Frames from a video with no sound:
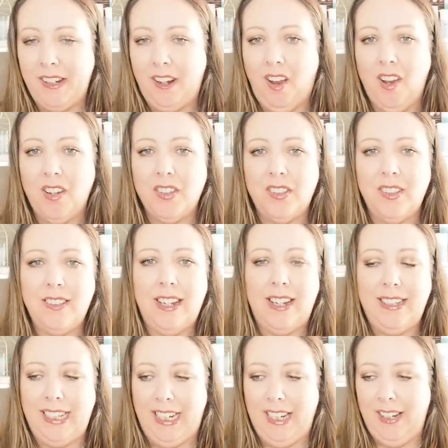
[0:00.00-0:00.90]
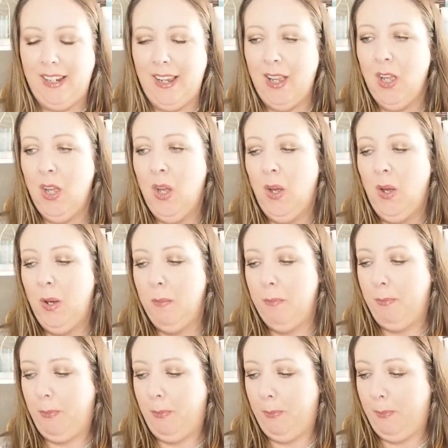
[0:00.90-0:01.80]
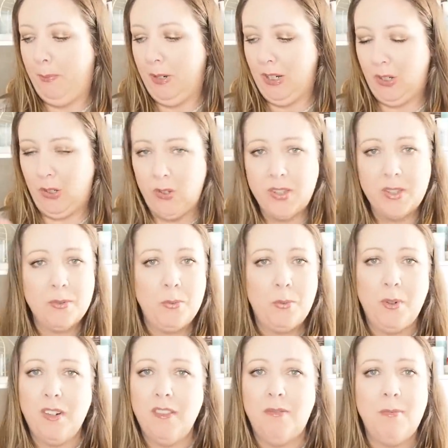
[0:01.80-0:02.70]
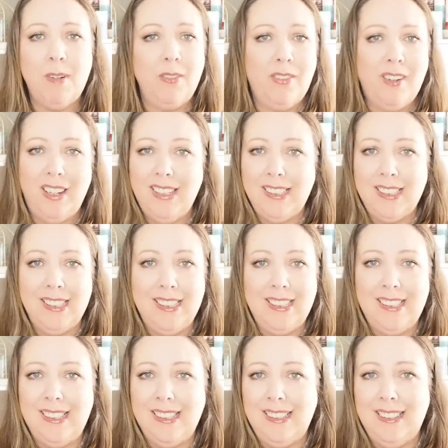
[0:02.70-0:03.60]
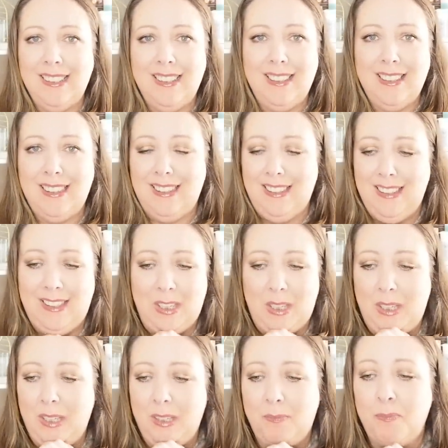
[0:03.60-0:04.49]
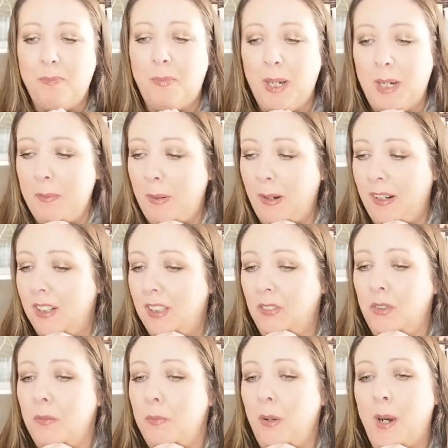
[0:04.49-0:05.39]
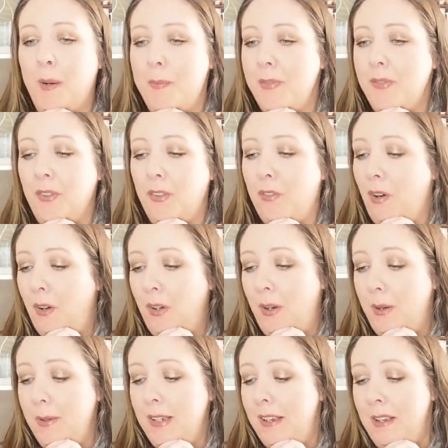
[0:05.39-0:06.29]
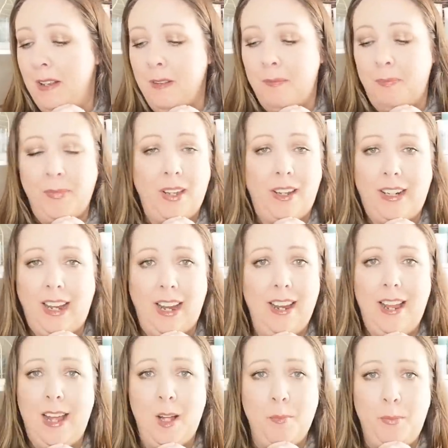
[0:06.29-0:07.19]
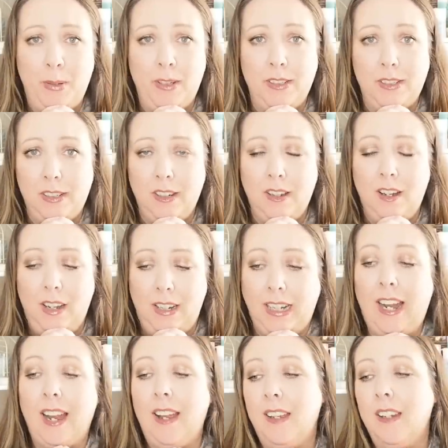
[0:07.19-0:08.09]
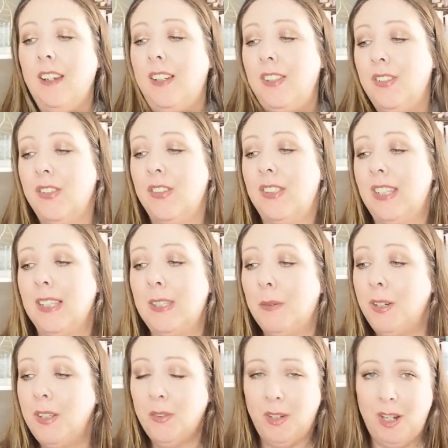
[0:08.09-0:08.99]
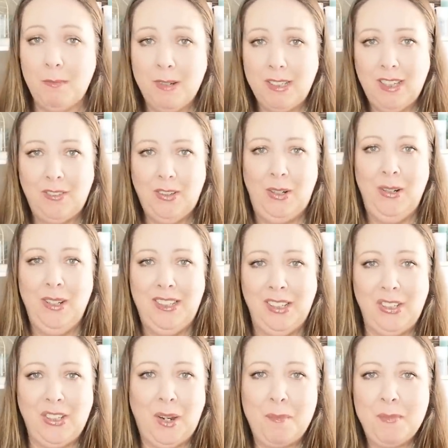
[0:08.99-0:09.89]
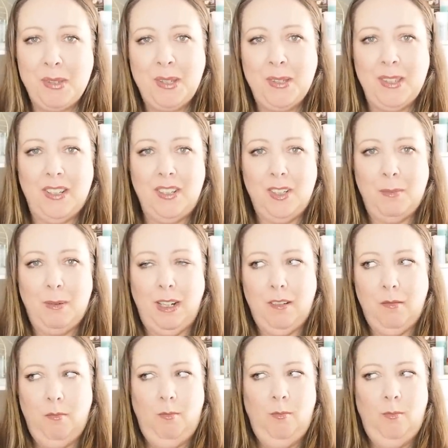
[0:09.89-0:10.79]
a lot to take in, but it's just one of my vices is to buy products for props for photos. I can't help it. That's why I don't let myself go into shops, because I just be like,